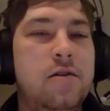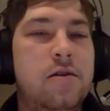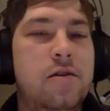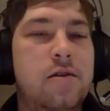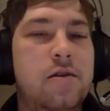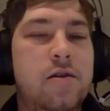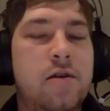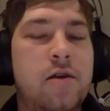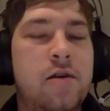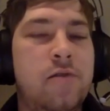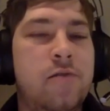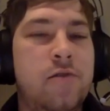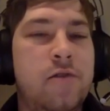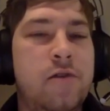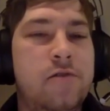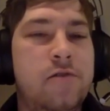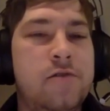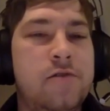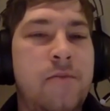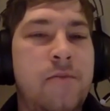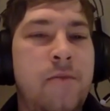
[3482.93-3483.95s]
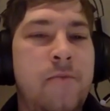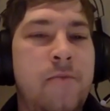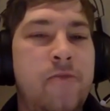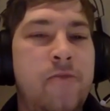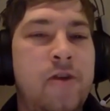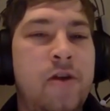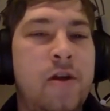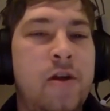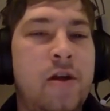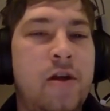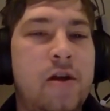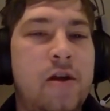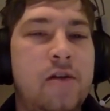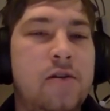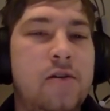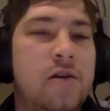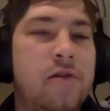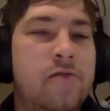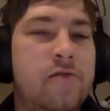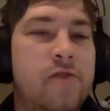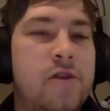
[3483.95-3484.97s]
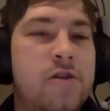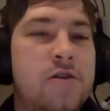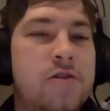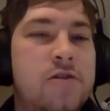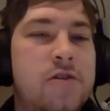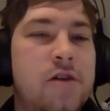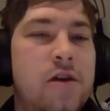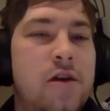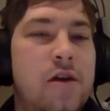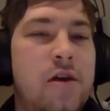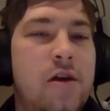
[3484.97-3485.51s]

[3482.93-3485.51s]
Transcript: the other one whose name I'm forgetting, League of Legends, like